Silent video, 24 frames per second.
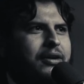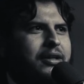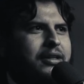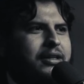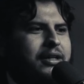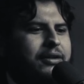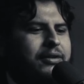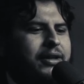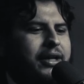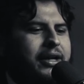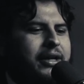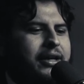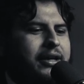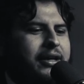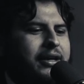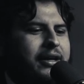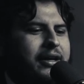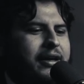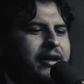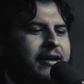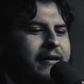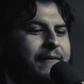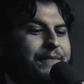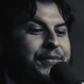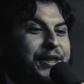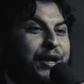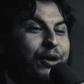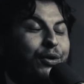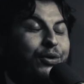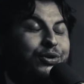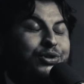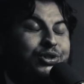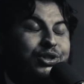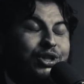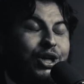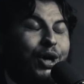They were like, they
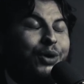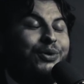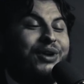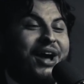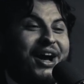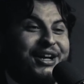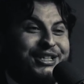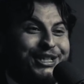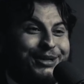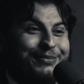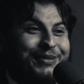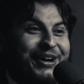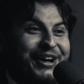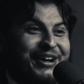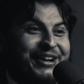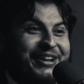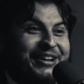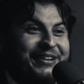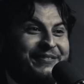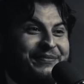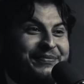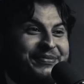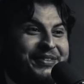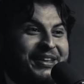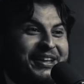were so nice about it.